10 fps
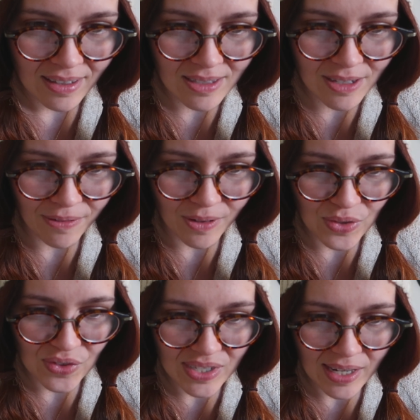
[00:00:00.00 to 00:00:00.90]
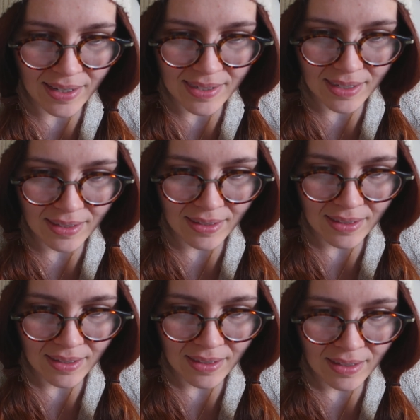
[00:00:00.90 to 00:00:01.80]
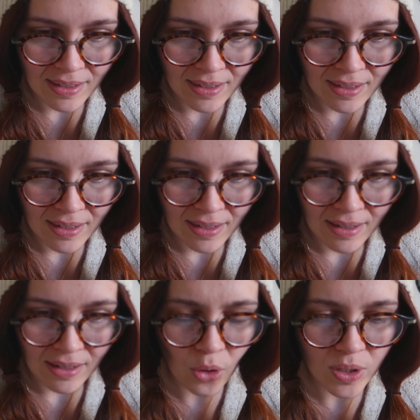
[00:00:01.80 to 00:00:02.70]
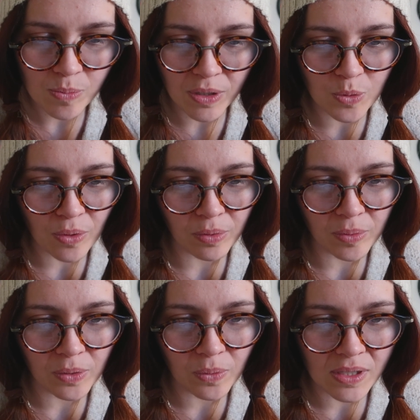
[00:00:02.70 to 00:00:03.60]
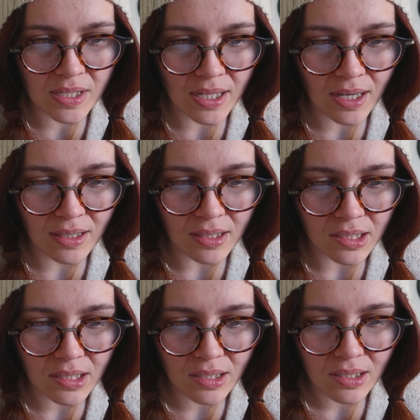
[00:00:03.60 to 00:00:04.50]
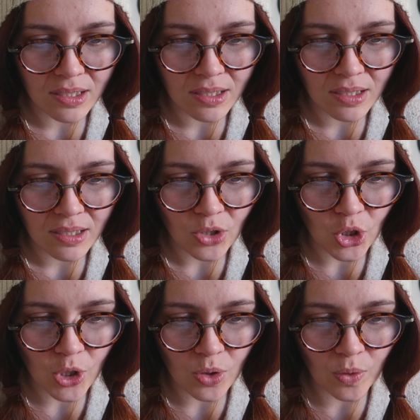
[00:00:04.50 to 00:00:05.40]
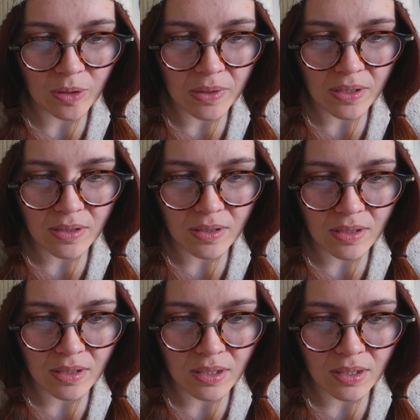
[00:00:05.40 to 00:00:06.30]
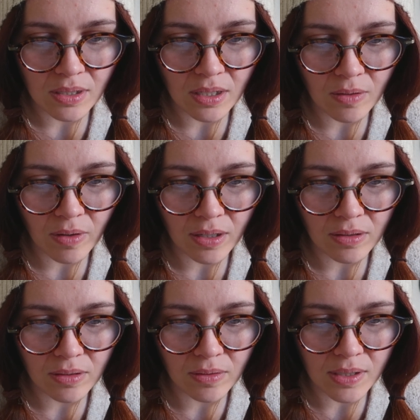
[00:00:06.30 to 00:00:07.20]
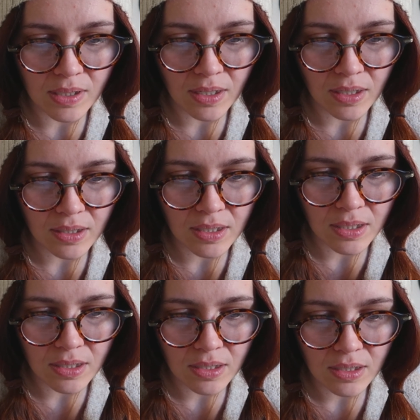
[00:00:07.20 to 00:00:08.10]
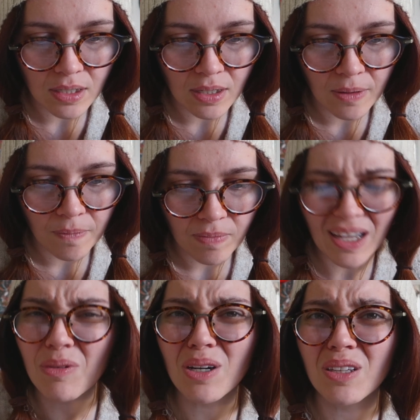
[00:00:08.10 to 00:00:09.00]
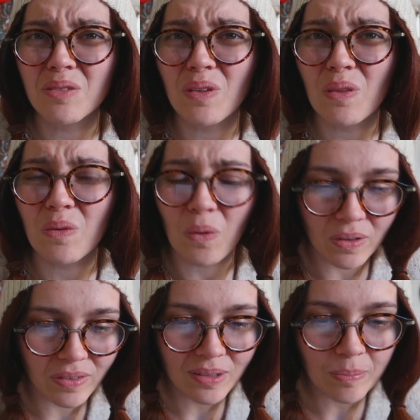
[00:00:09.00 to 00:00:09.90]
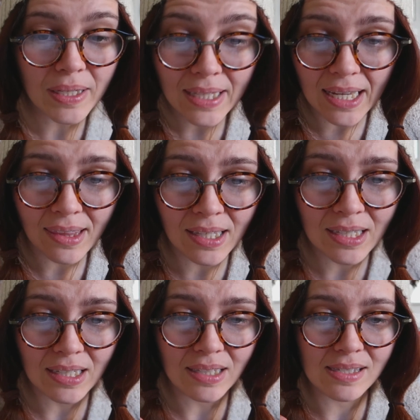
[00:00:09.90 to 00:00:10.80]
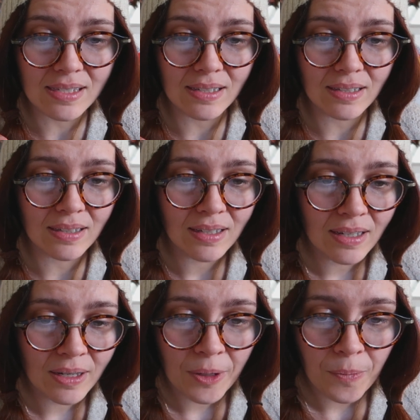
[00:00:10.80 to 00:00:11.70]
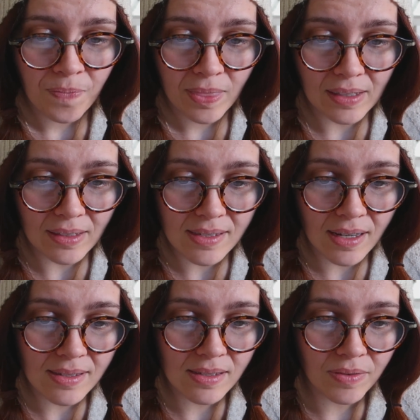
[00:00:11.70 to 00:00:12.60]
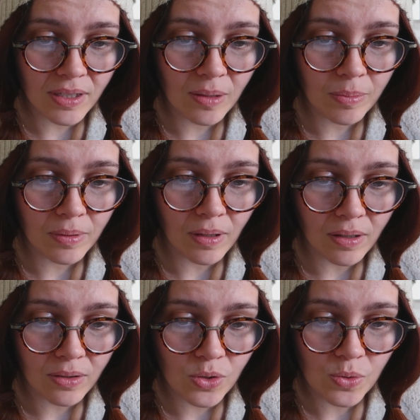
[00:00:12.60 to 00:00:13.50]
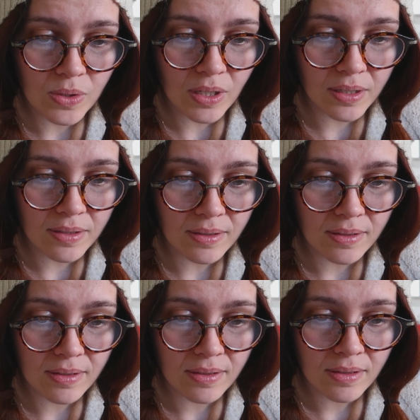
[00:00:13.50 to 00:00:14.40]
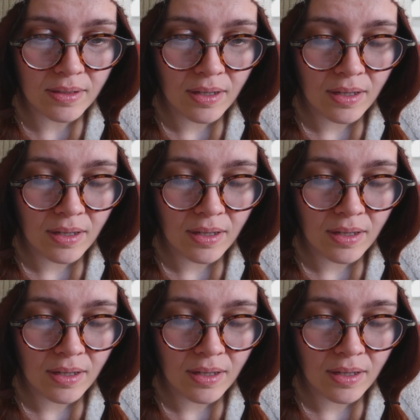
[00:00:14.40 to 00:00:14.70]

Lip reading: differs for sizing. Oh, it's probably one size. Chart 1 piece in the round, unisex. I'm not gonna read through all of it, but I think it's the sizes available are 2 sizes,